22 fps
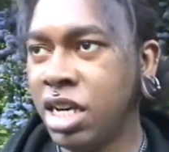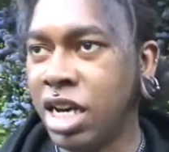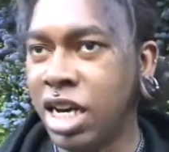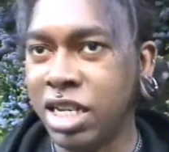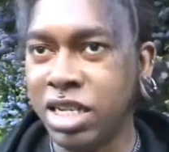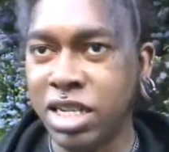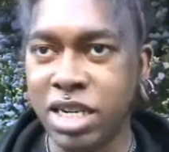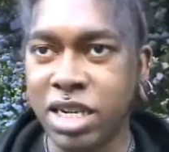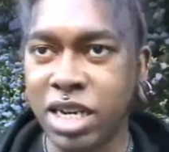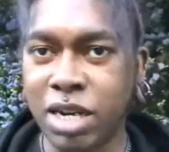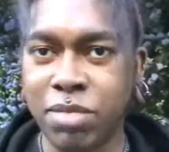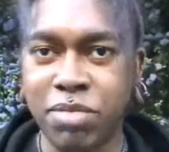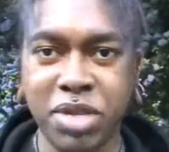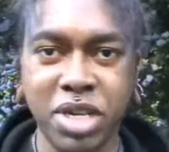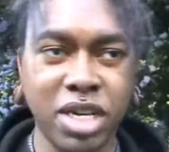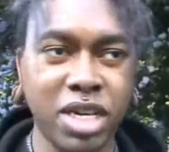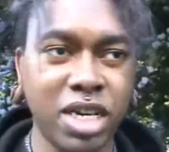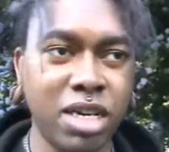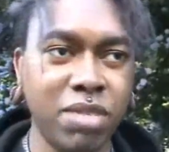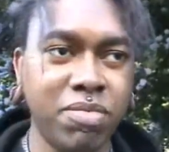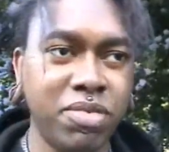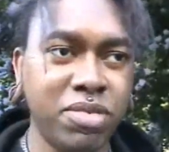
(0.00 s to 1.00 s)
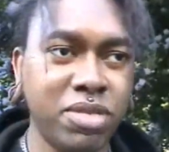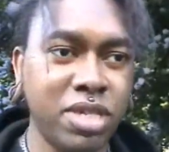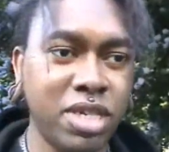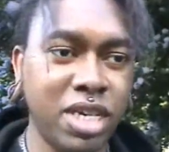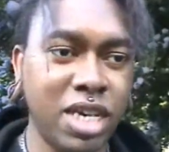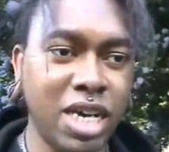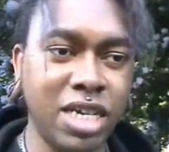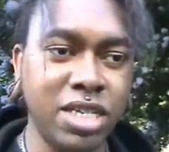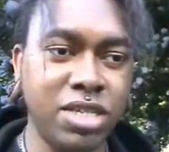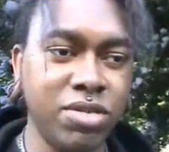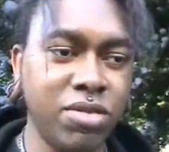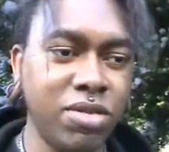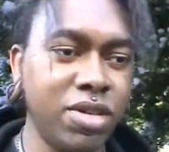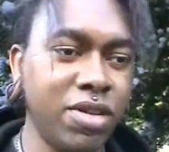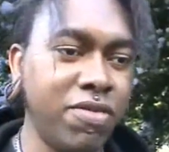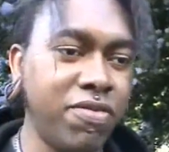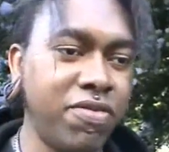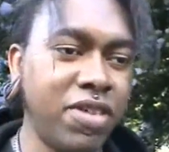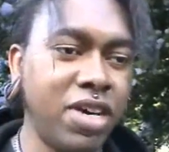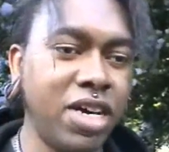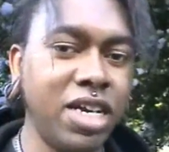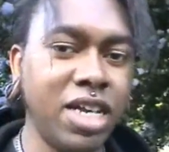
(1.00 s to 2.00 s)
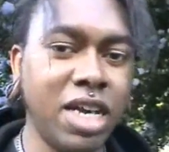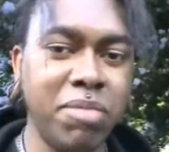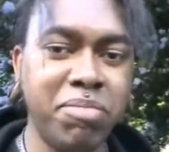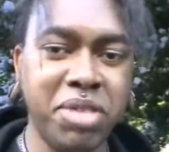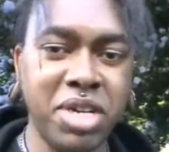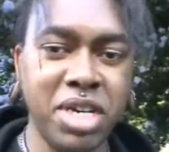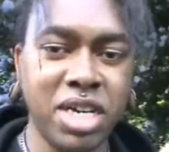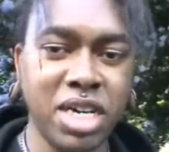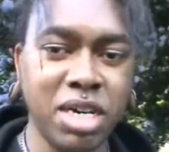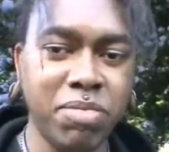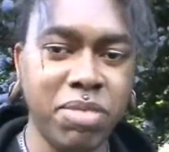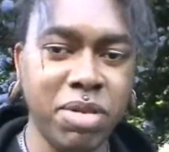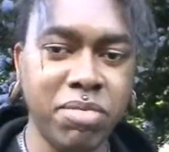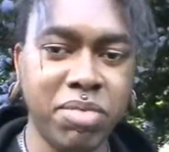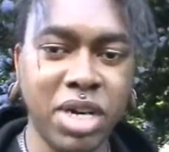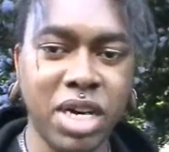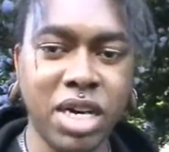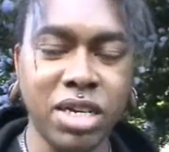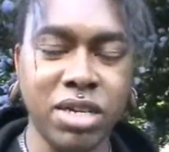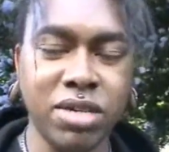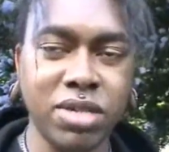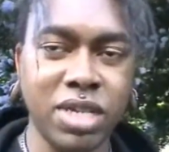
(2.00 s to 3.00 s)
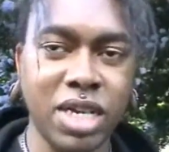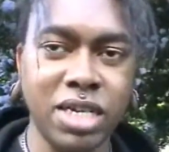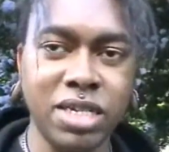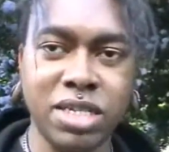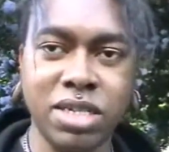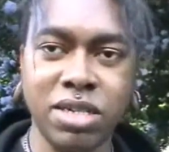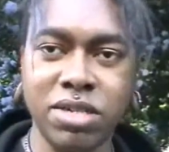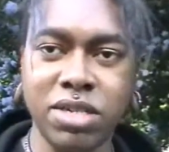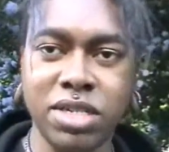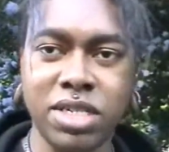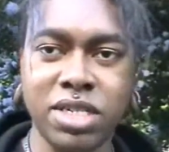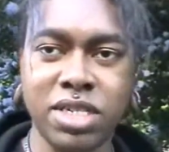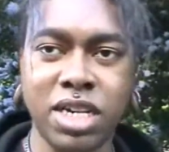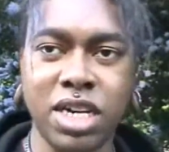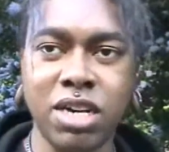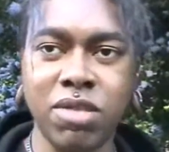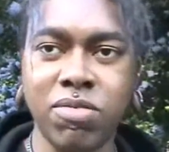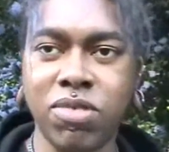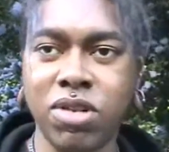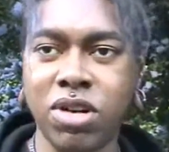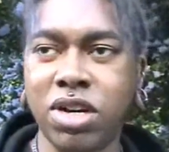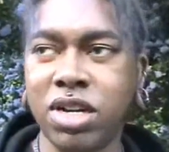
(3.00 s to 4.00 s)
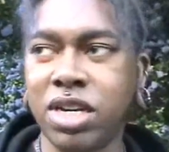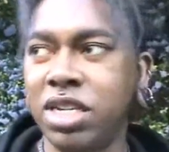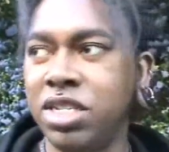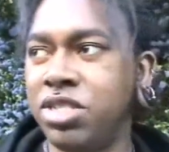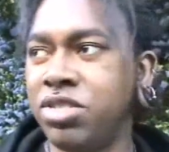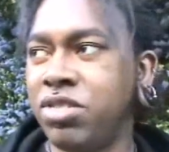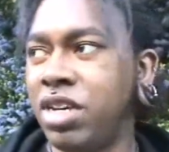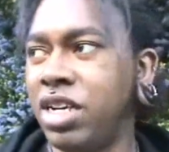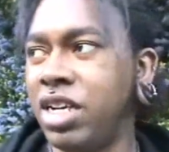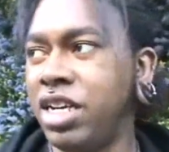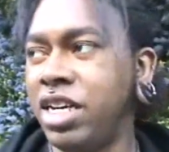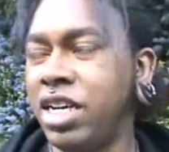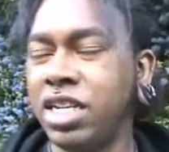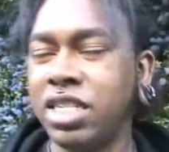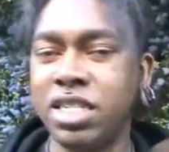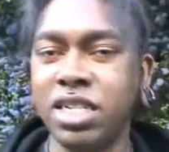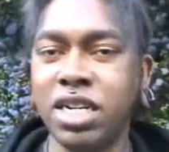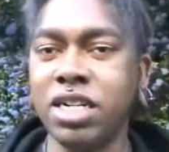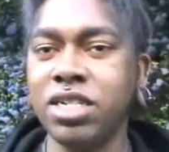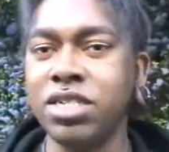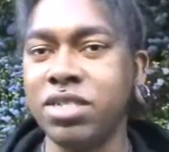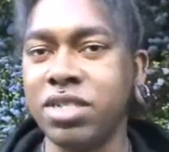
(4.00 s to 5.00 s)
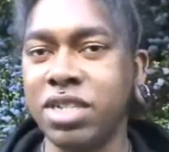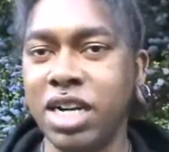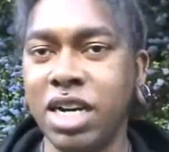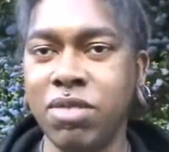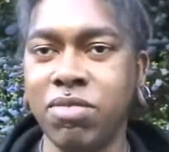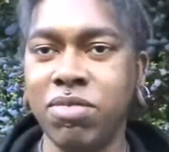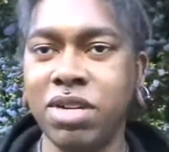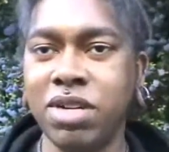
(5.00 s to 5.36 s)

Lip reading: During the fight, I pick up a bottle that's on the sidewalk and try to hit the other guy